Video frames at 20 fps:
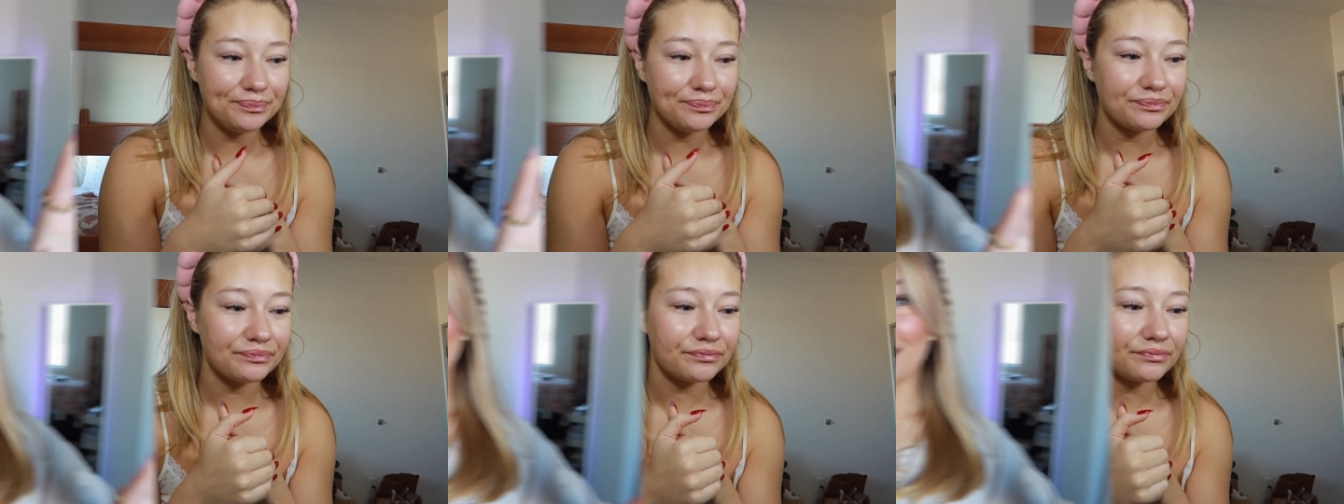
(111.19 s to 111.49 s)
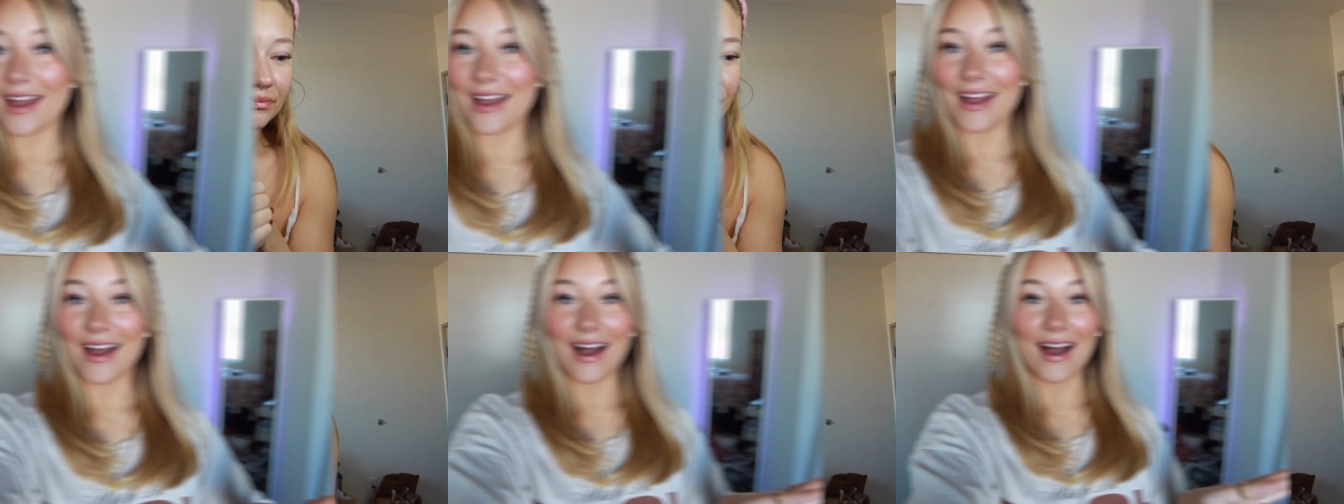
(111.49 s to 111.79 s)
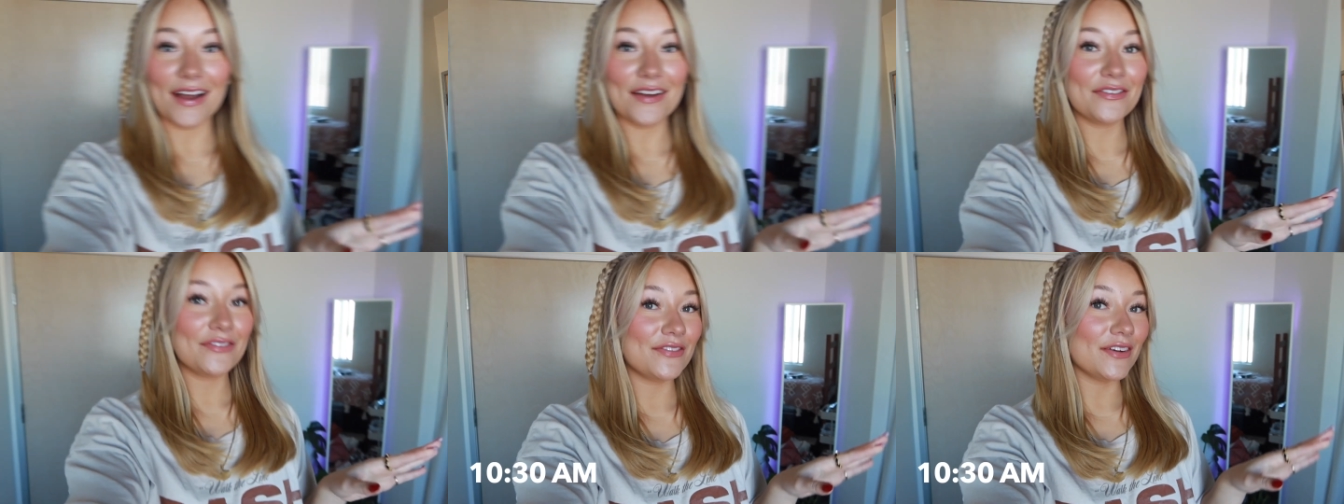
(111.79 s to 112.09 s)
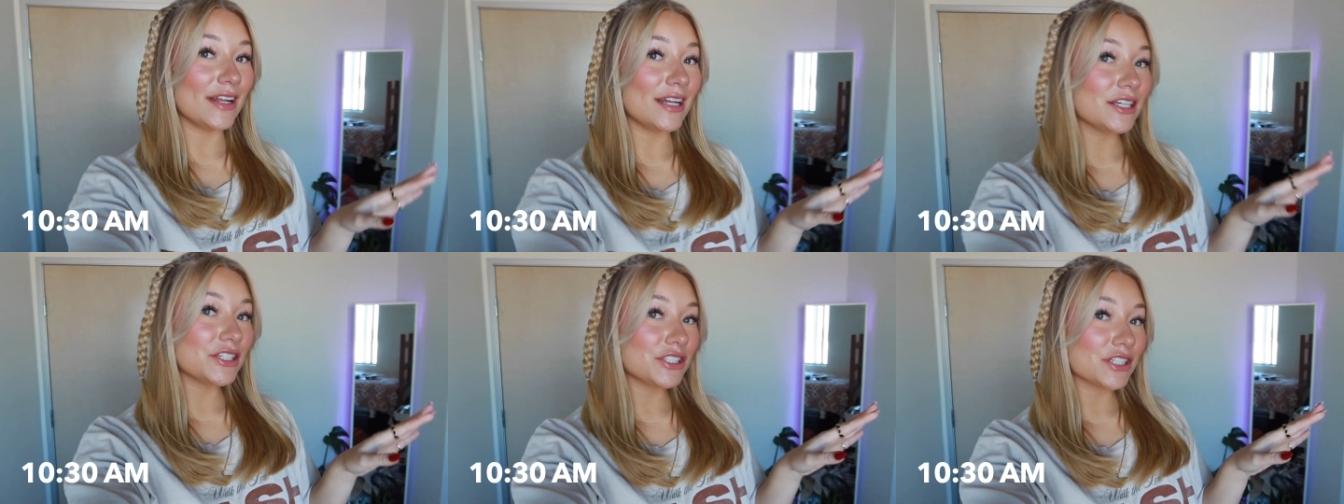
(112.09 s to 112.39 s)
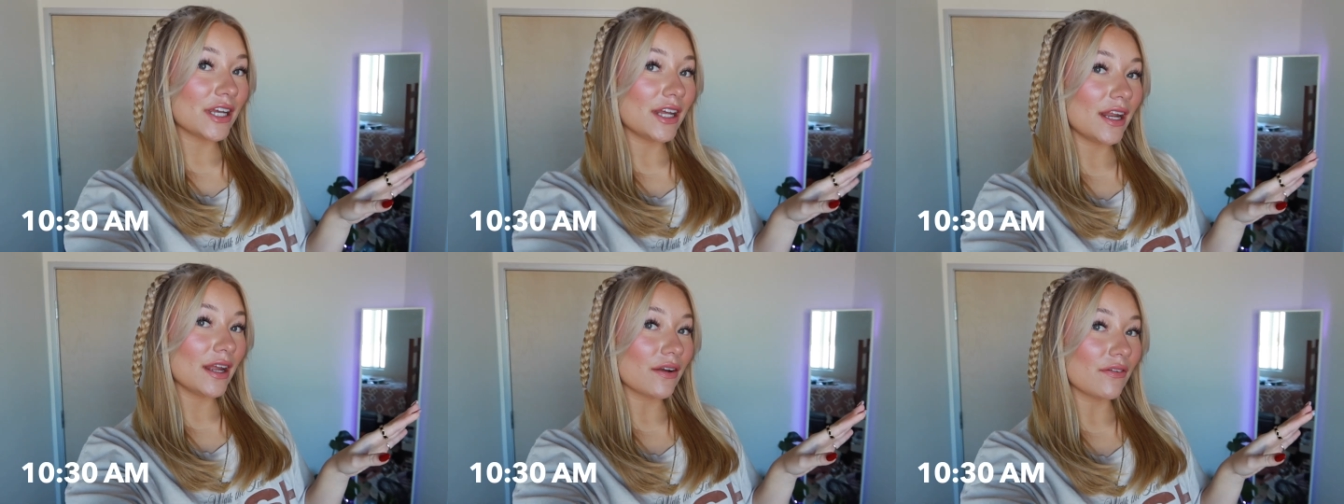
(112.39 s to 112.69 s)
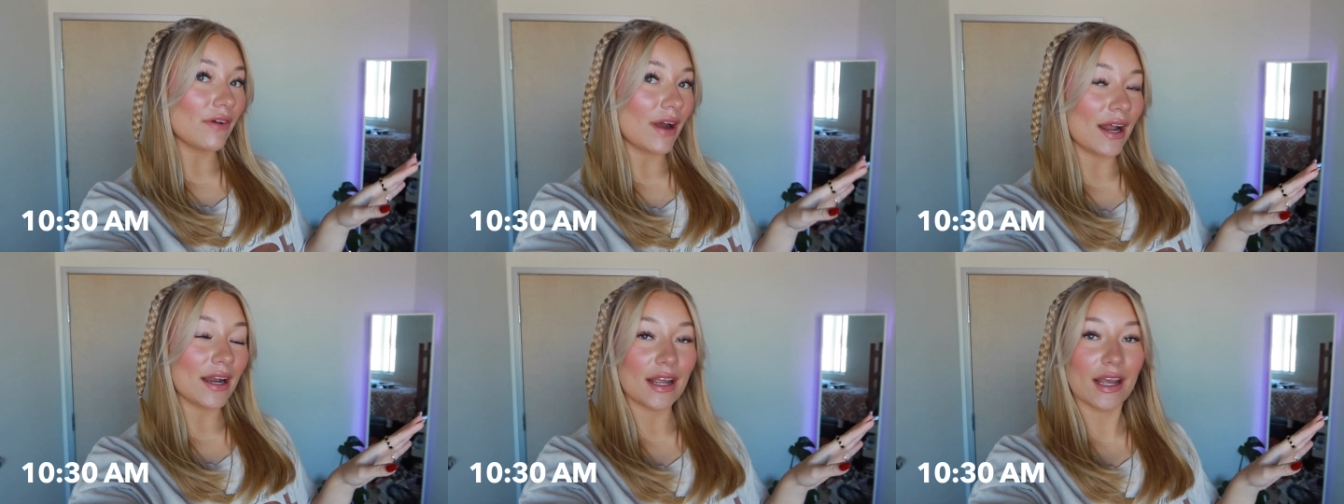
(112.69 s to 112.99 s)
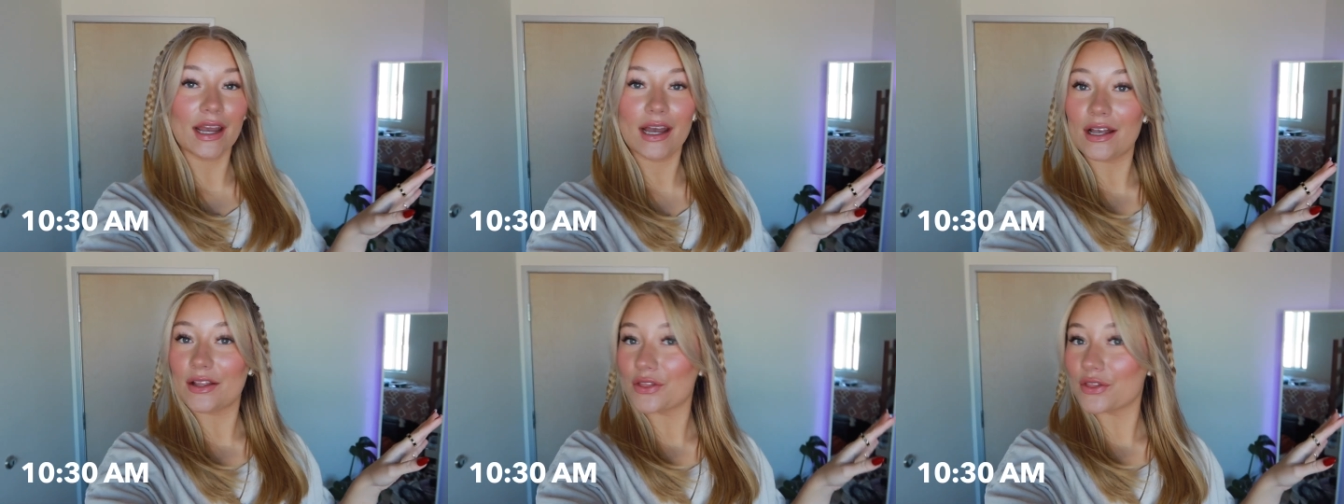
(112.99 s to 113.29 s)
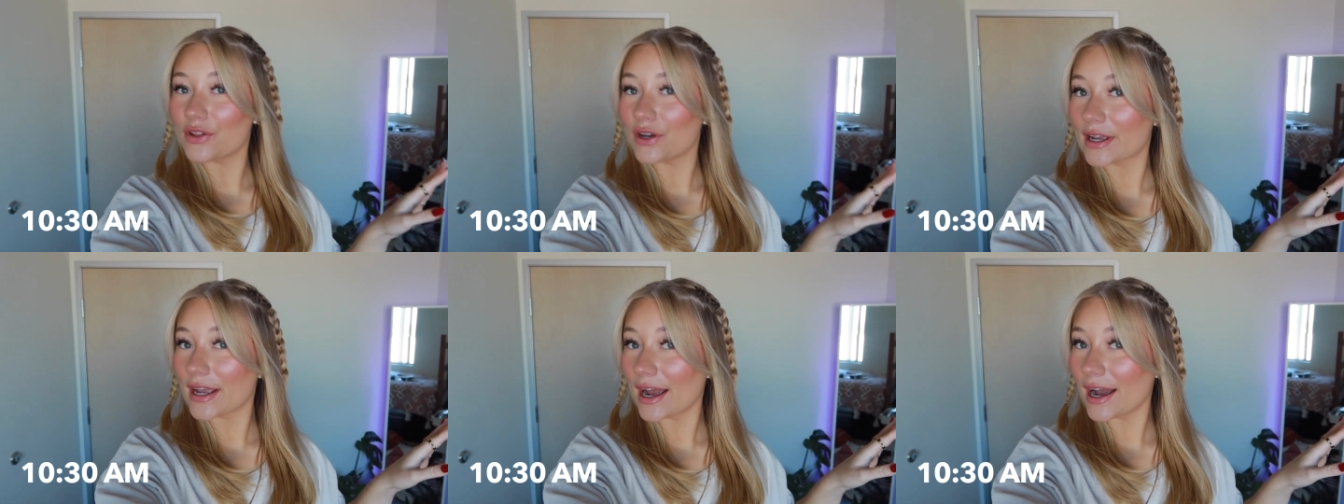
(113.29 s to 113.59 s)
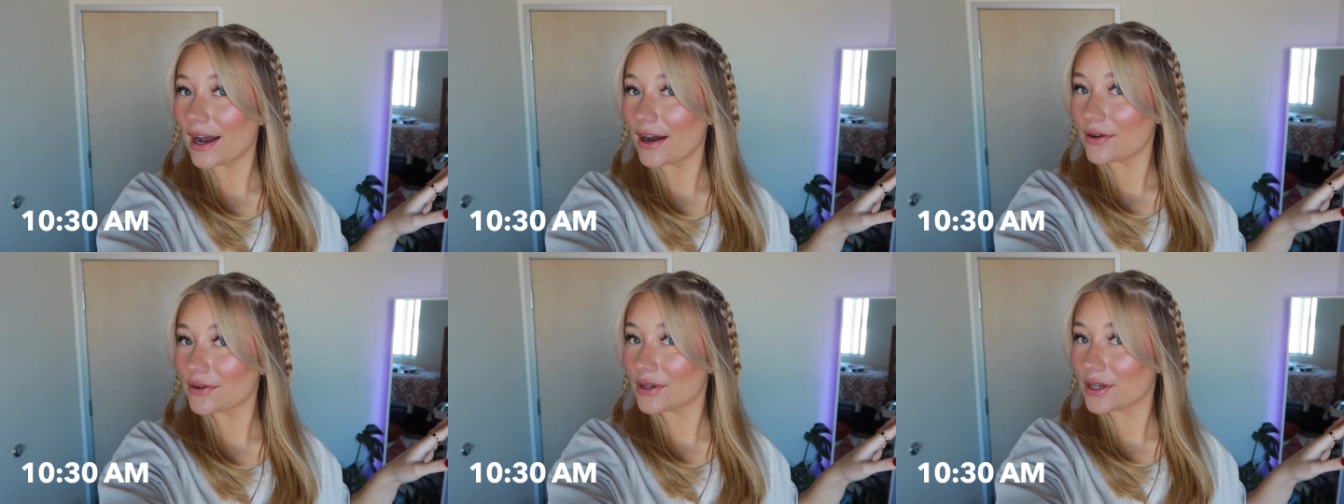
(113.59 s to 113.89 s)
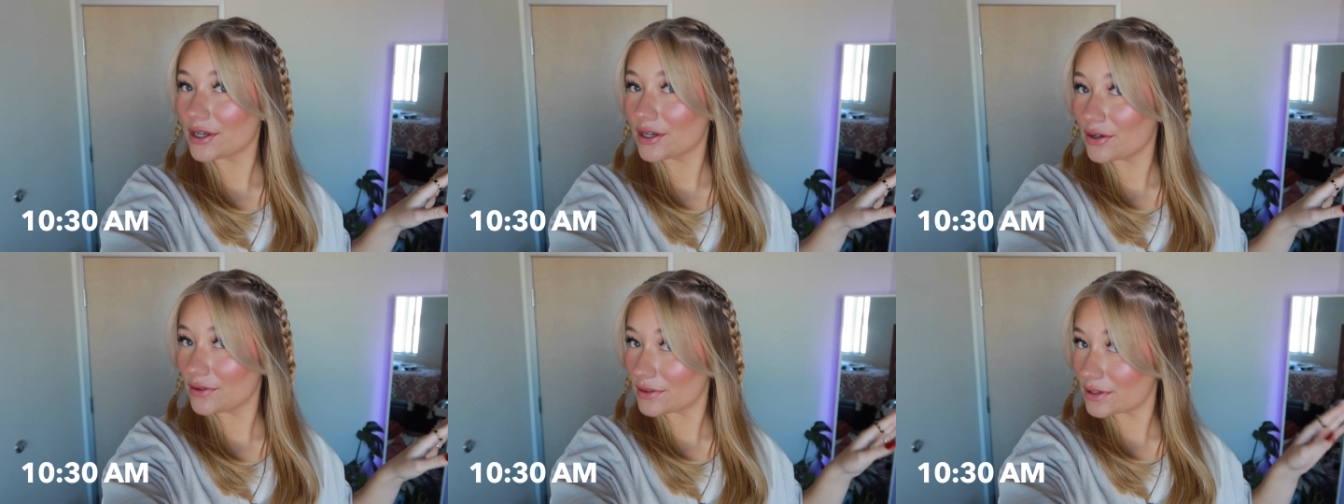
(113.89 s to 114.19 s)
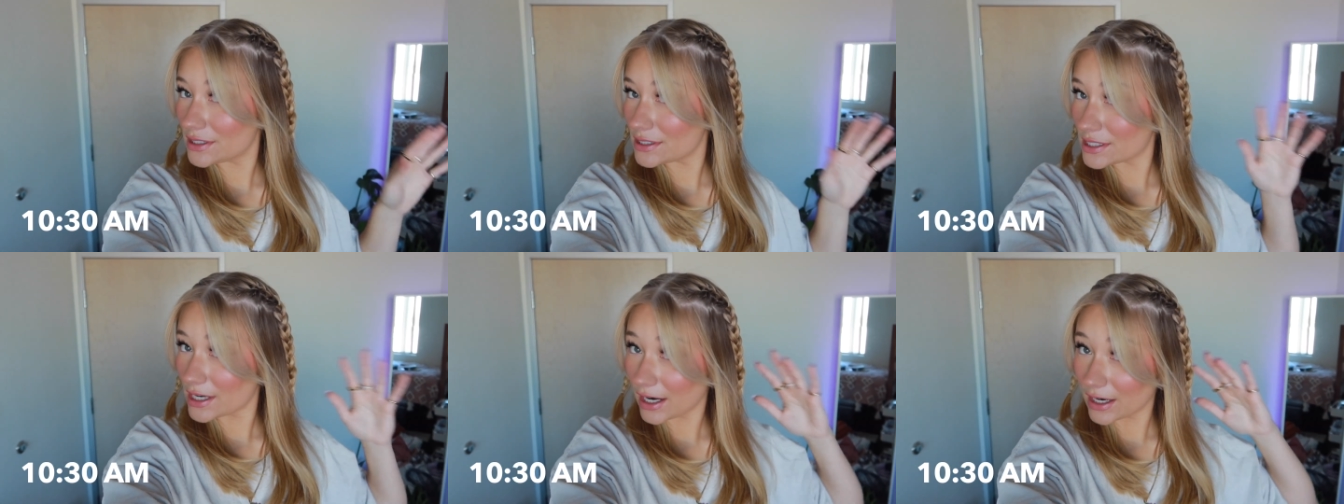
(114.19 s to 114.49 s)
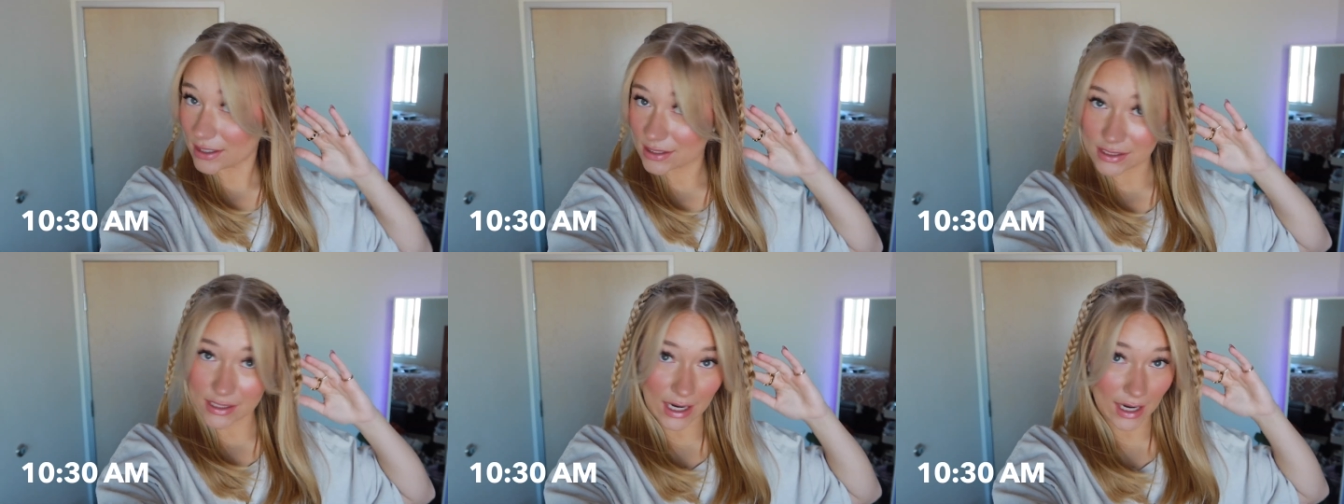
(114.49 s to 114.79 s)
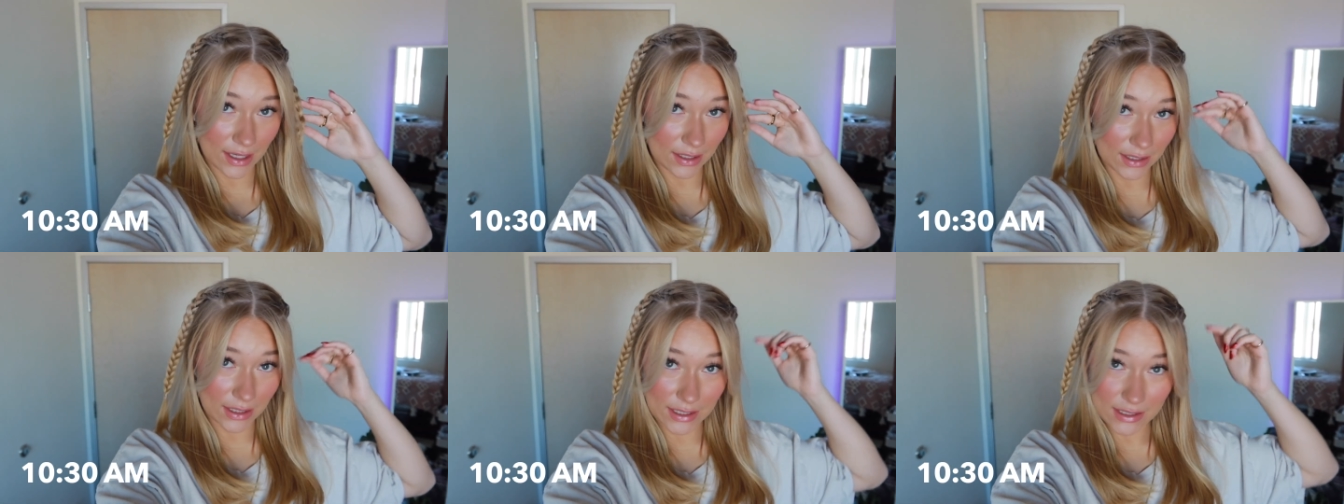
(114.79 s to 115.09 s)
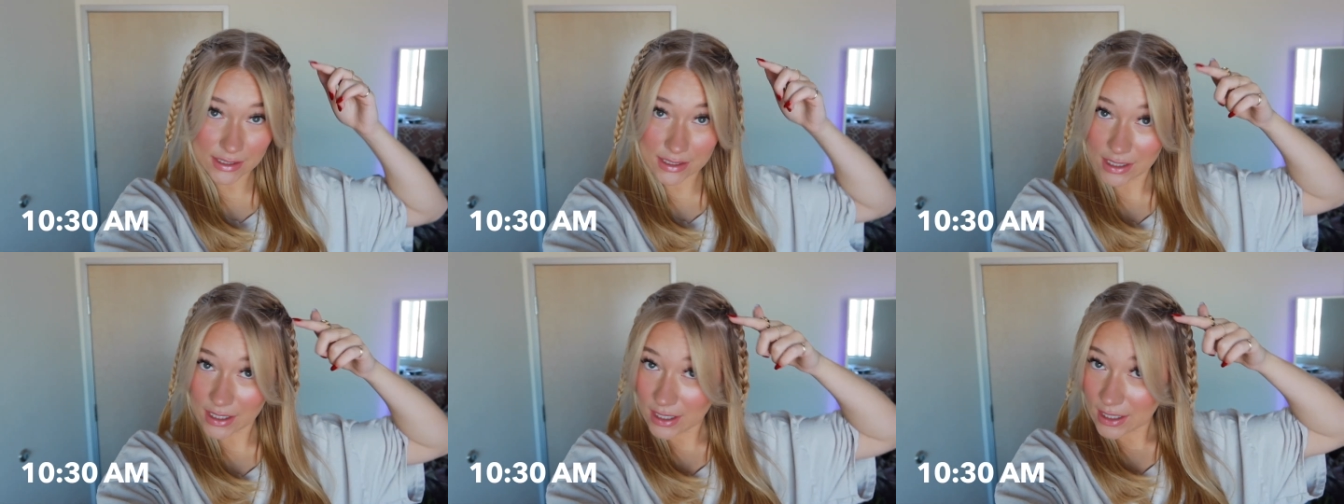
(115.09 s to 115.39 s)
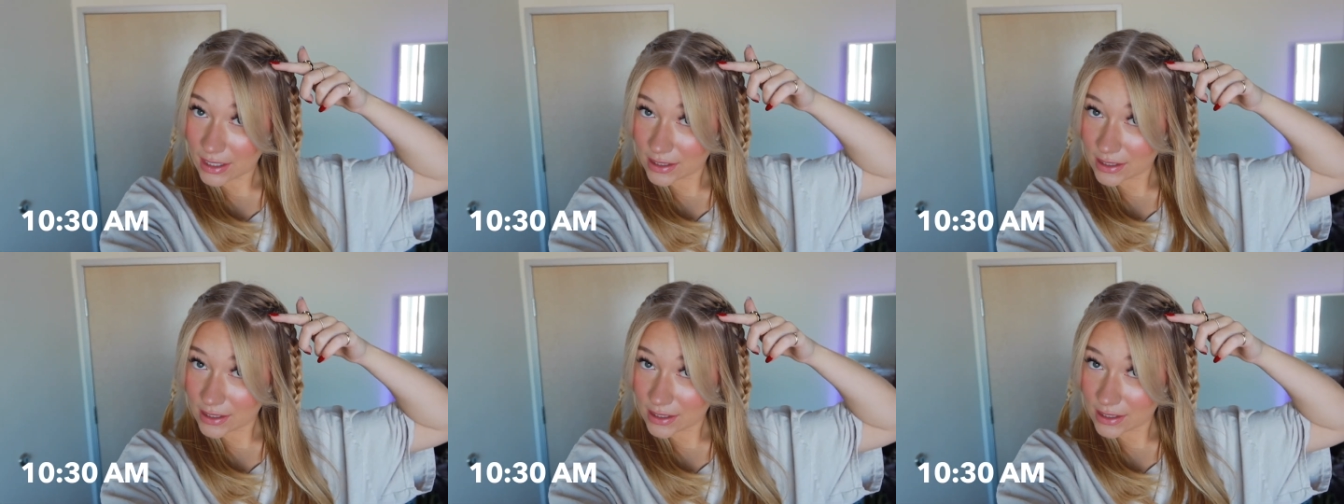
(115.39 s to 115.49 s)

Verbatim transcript: Okay, I finished getting ready and look at how cute this hairstyle is.